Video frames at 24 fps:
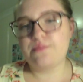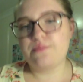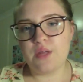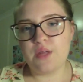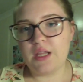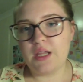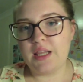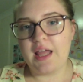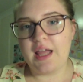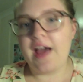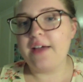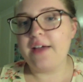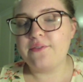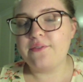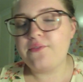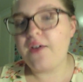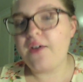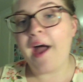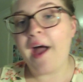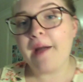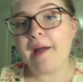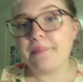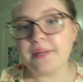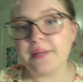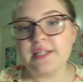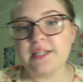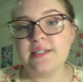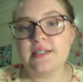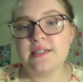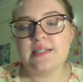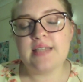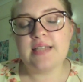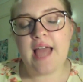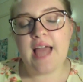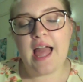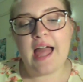life
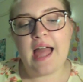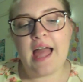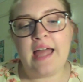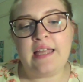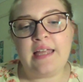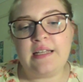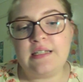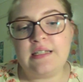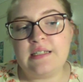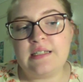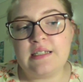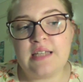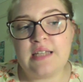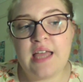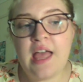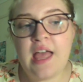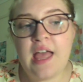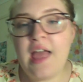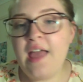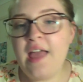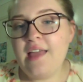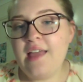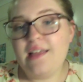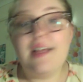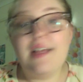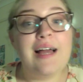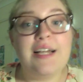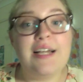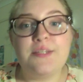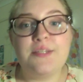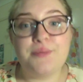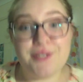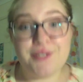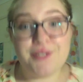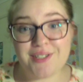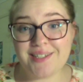happened, and I
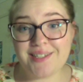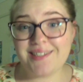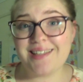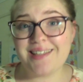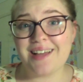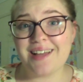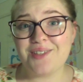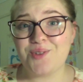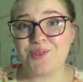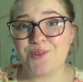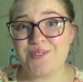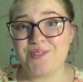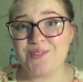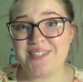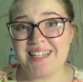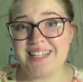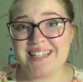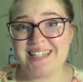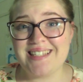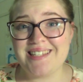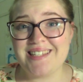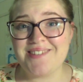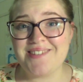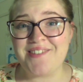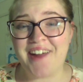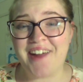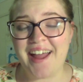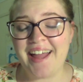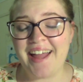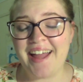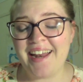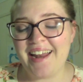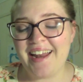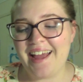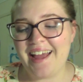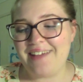suppose it's that sort of season,
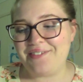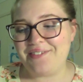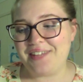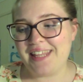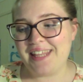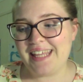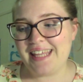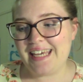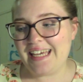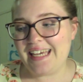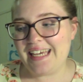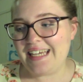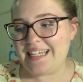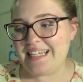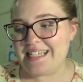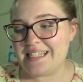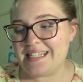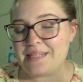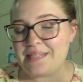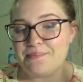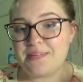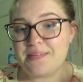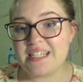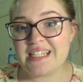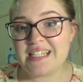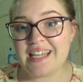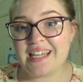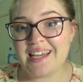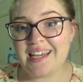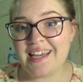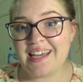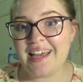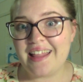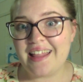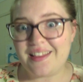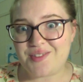right? Everything is
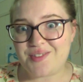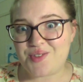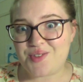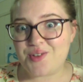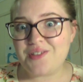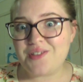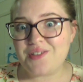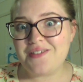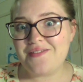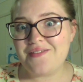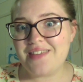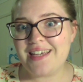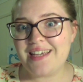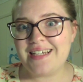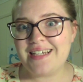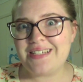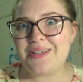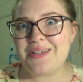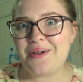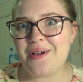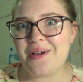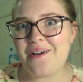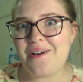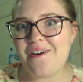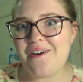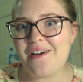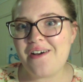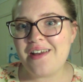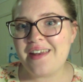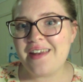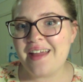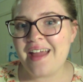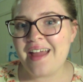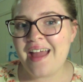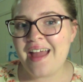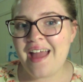busy and there's lots of things going
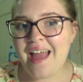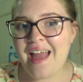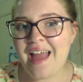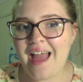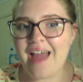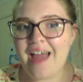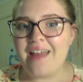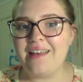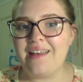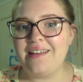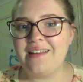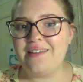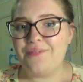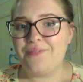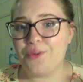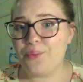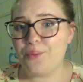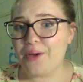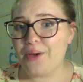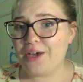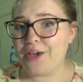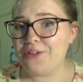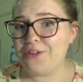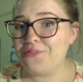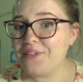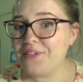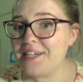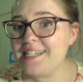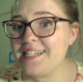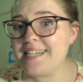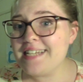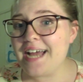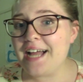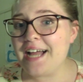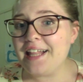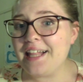on, and if you work in
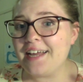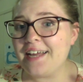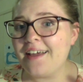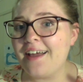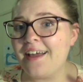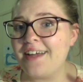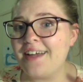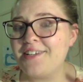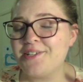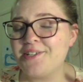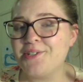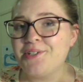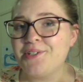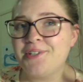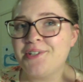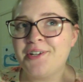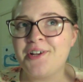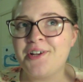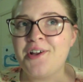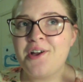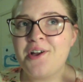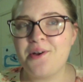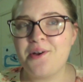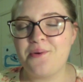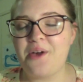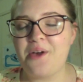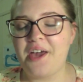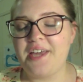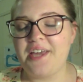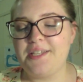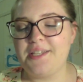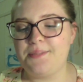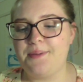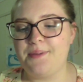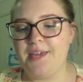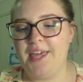retail like I do, work
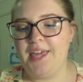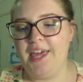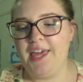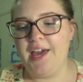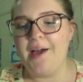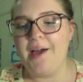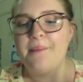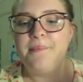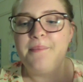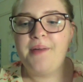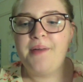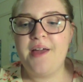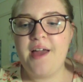is picking up.